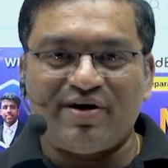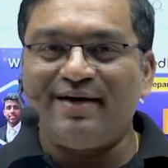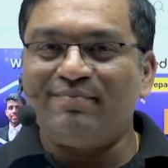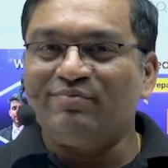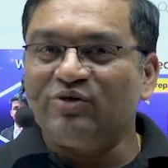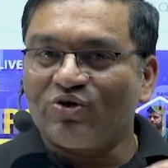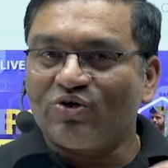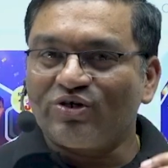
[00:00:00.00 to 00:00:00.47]
I
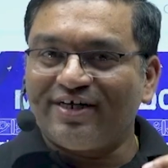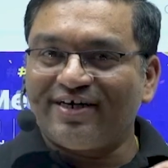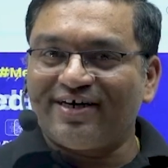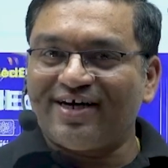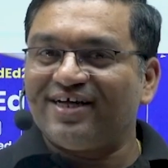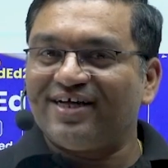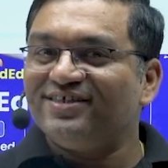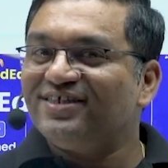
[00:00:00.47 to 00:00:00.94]
am Doctor
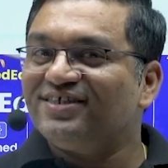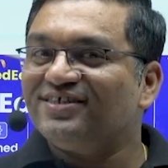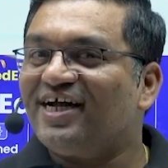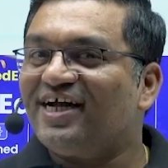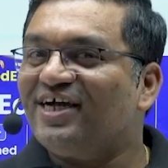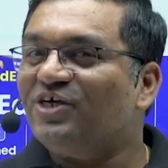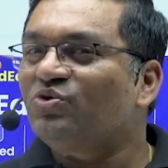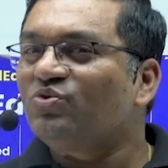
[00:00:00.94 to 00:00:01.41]

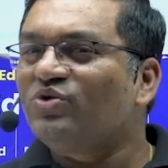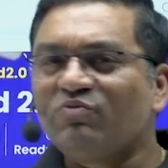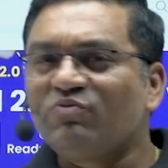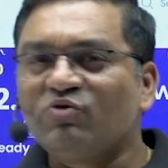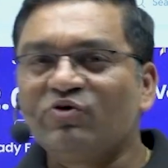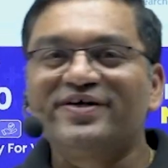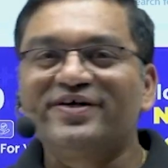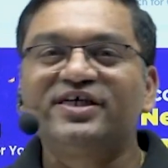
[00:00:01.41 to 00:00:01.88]
Rajesh and today
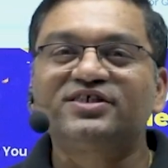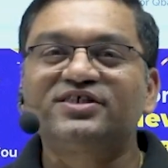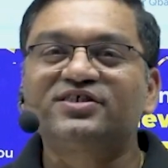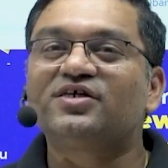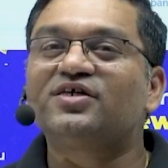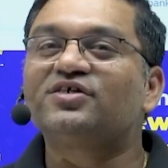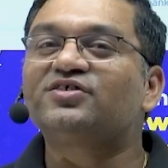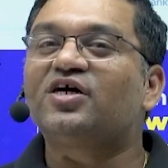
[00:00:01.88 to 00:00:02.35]
we will
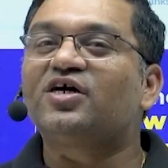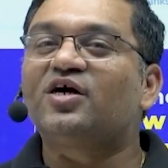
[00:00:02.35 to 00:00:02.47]
discuss